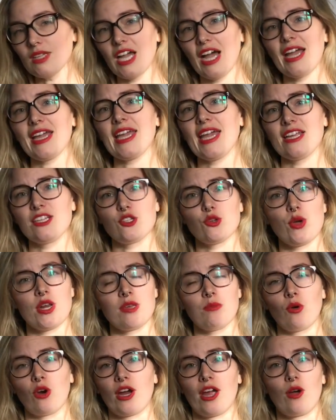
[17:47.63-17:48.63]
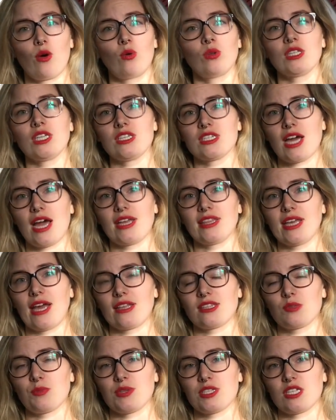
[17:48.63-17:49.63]
I can't do anymore. I only dyed
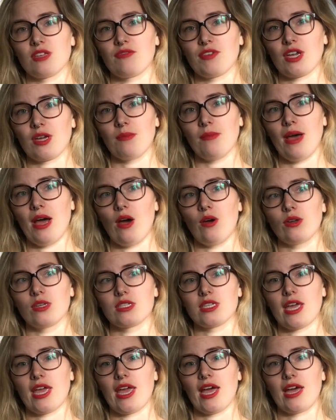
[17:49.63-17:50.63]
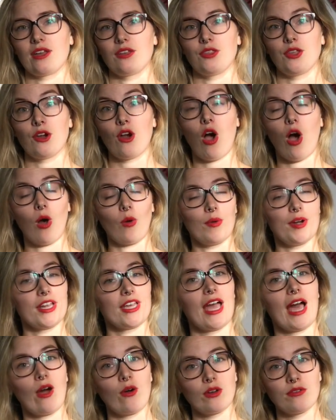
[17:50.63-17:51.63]
that specific amount, and they're
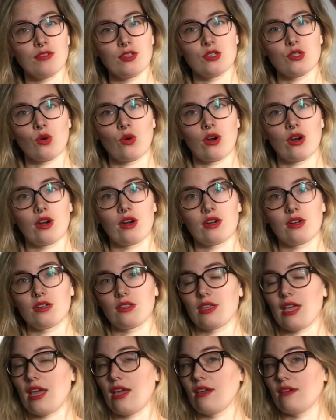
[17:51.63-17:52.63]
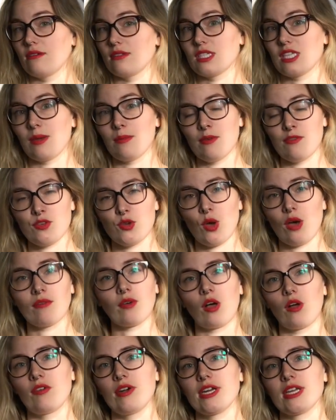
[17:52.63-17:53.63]
already out of the door. Some of you have
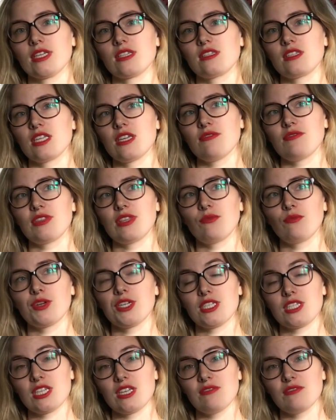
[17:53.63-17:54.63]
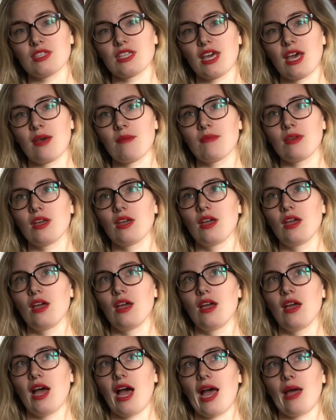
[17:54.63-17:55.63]
already received them.
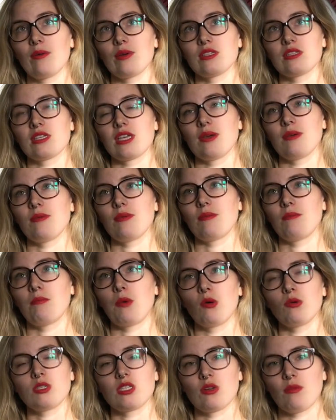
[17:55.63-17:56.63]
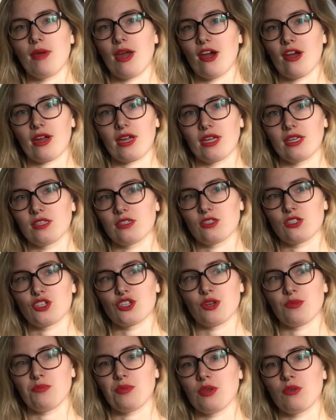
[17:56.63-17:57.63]
I would say most Americans
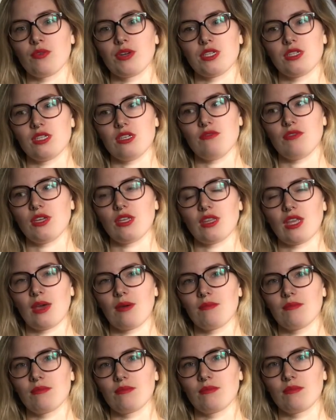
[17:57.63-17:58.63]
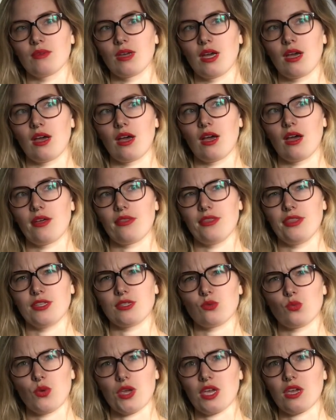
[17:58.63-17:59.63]
should be receiving them
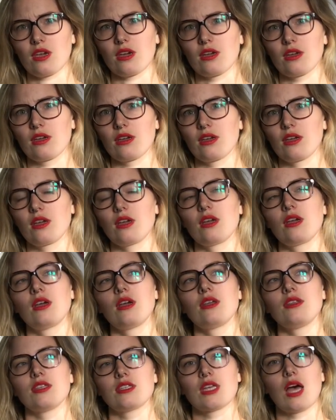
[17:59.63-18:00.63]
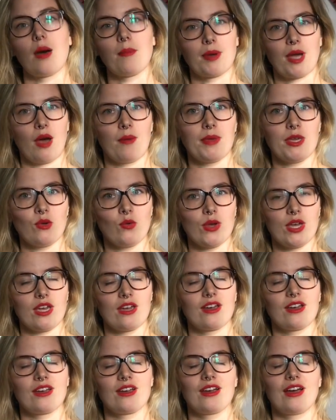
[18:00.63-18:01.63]
this week, this upcoming
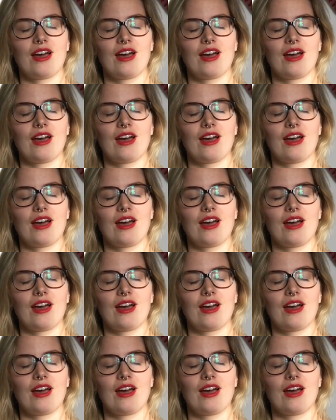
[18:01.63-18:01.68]
week.